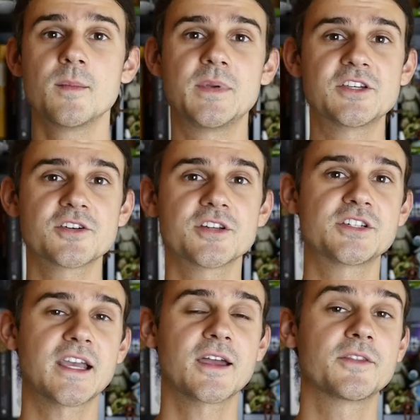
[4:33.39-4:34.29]
be sure to
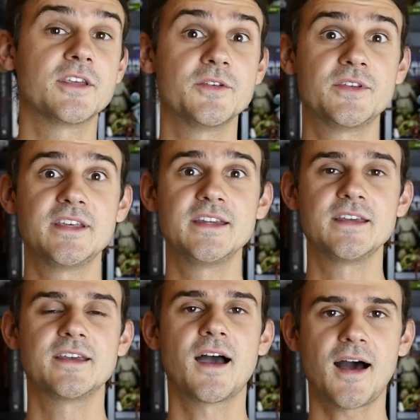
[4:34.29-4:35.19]
check out the
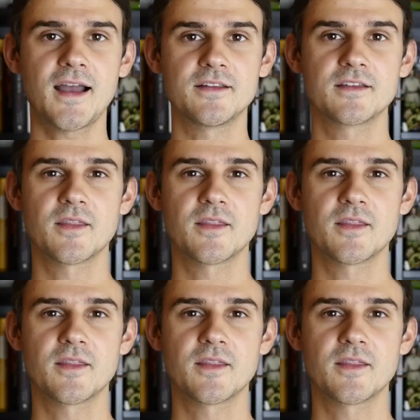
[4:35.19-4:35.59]
Youtini guides,